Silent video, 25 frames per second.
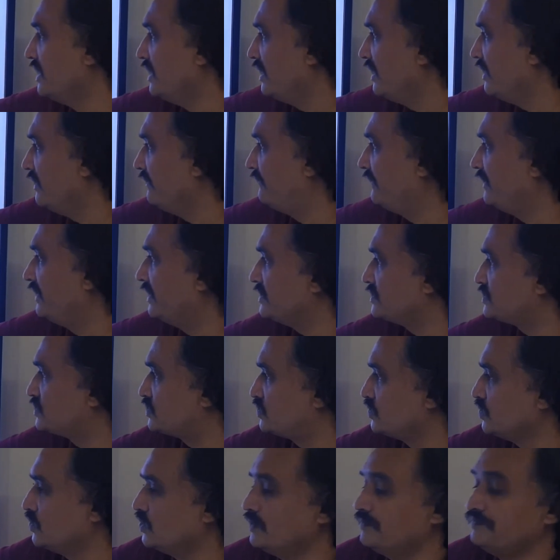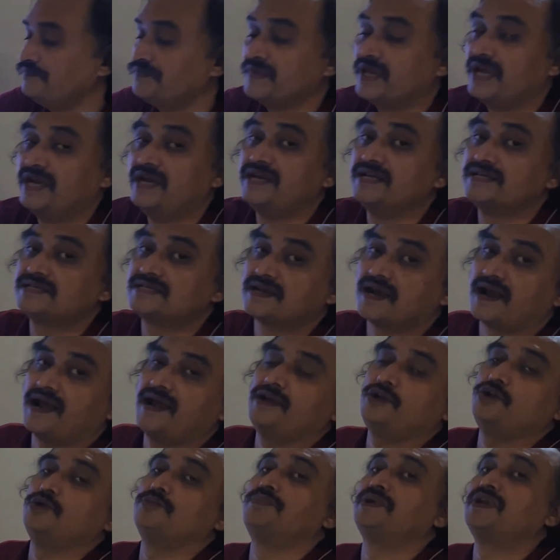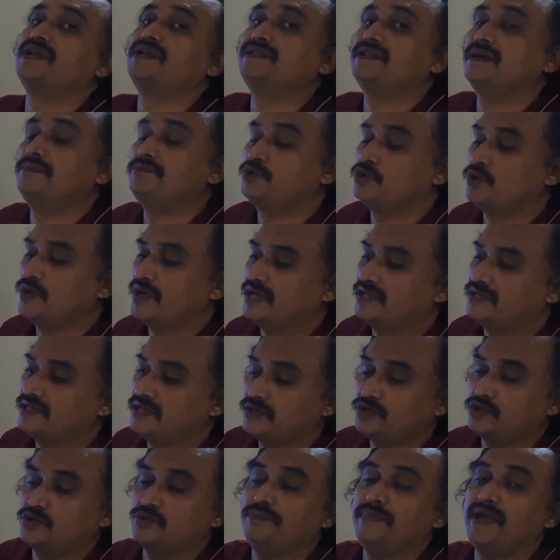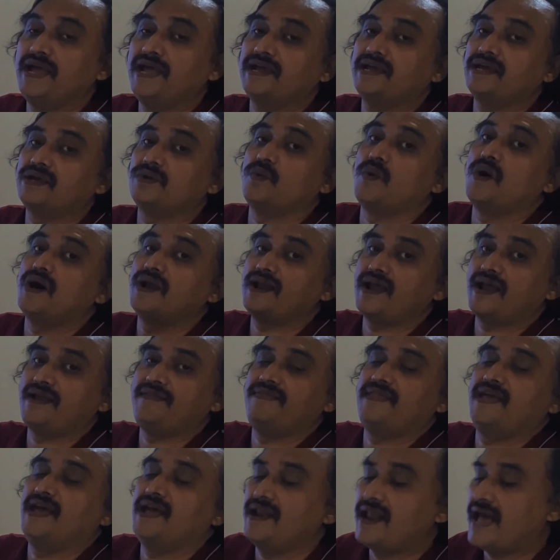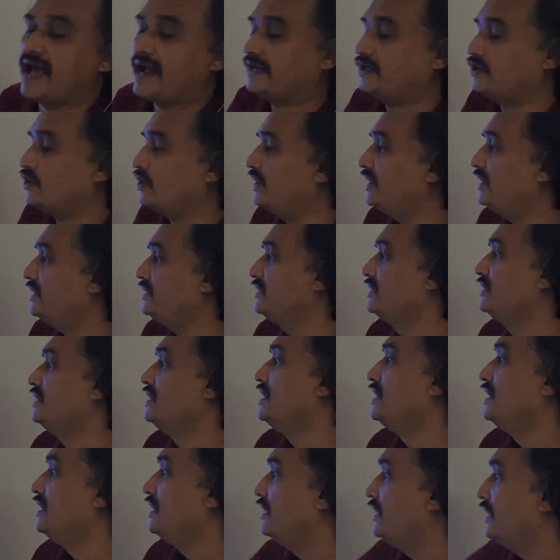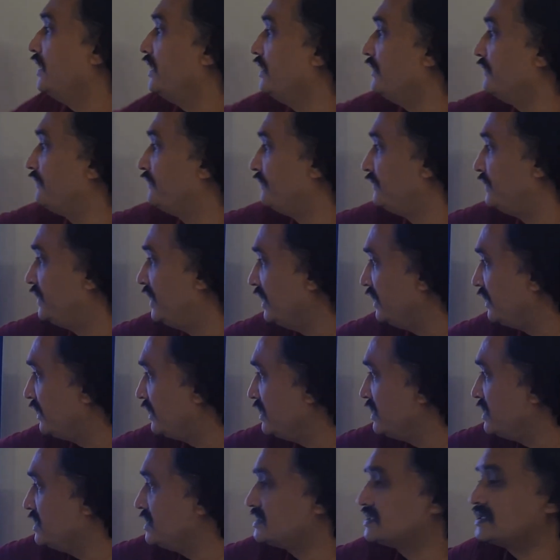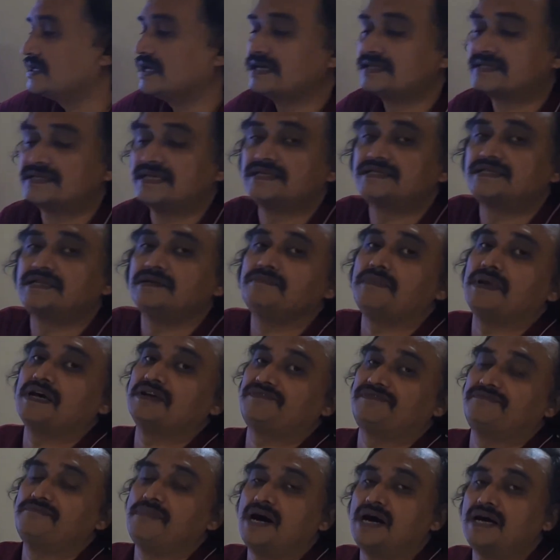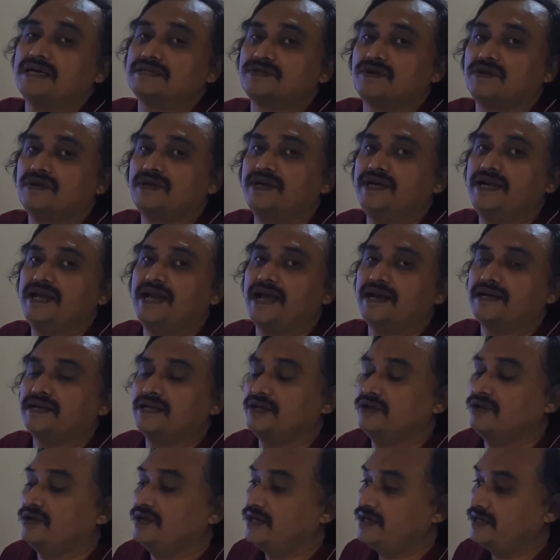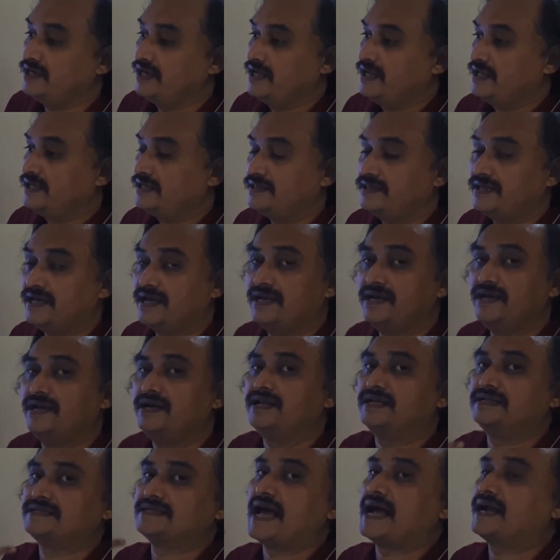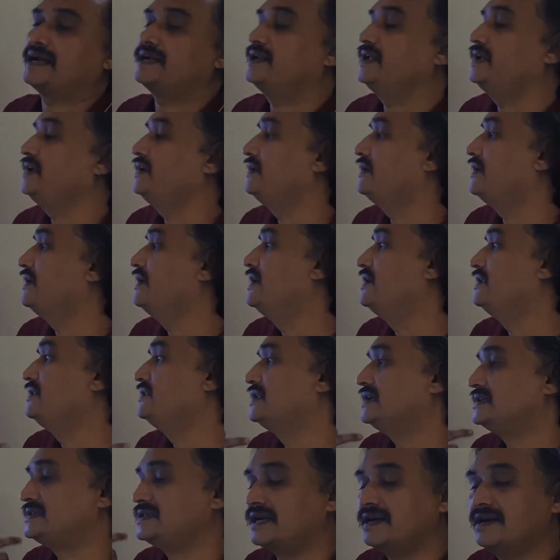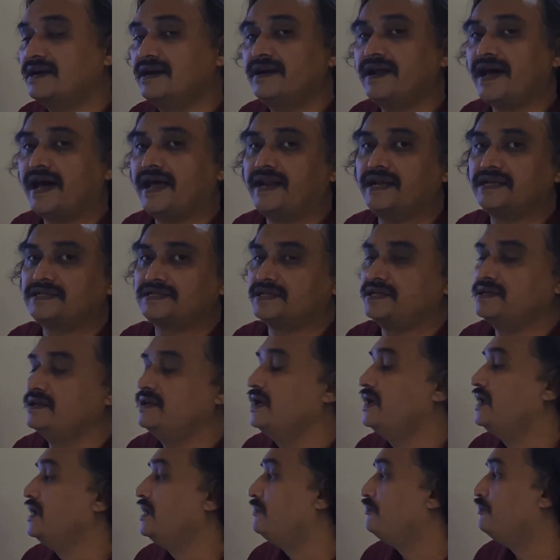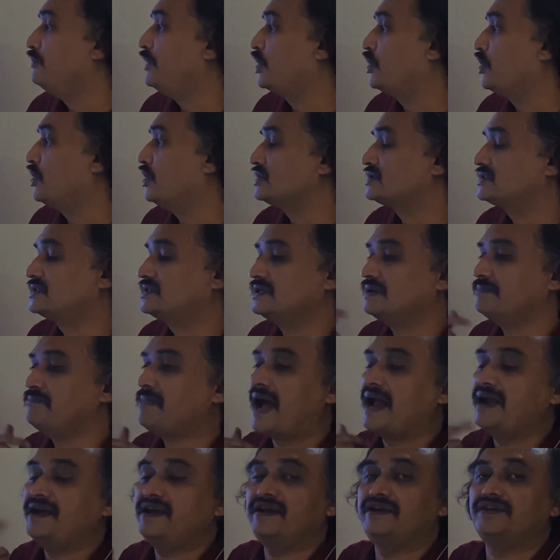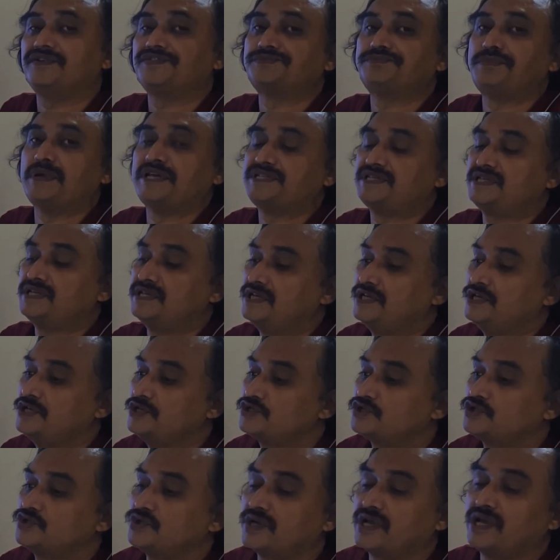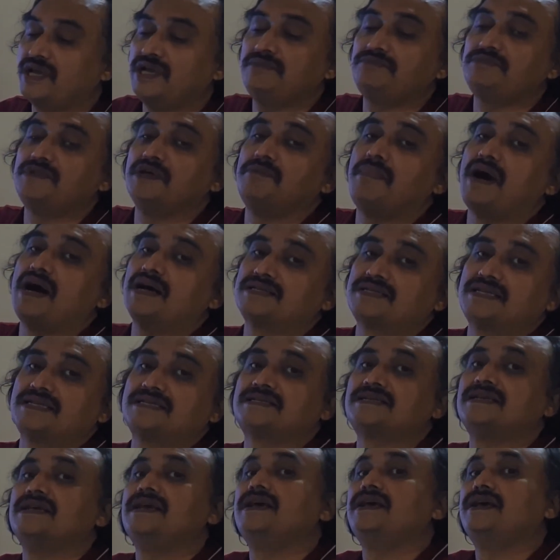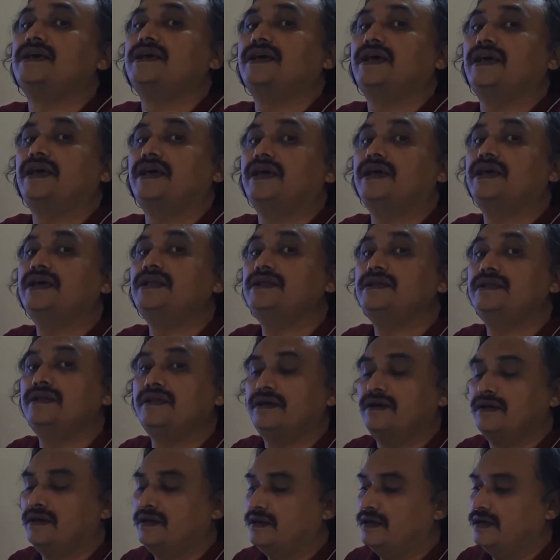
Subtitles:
If it is 2, it is trying to bring them together to make it 1 and then act on it. If there is a system of mass already acting on it, then it is acting in the general direction, because the mandate of spacity is to keep the masses in